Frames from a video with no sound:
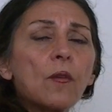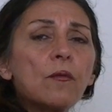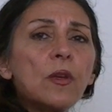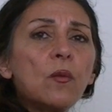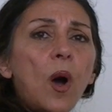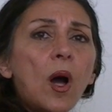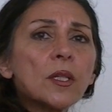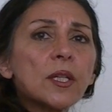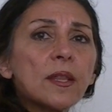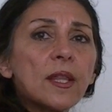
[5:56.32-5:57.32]
We
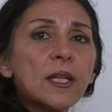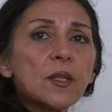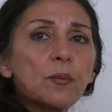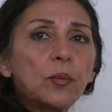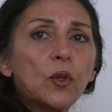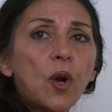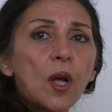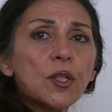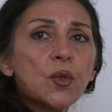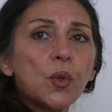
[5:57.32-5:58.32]
walked this
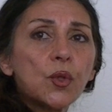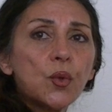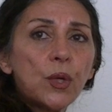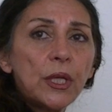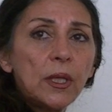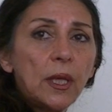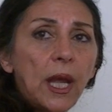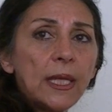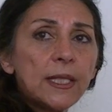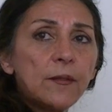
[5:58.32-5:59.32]
crossroad during
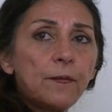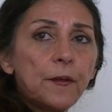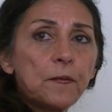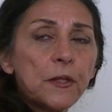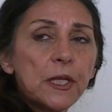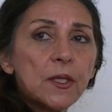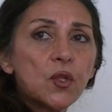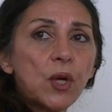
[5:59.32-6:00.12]
1850s,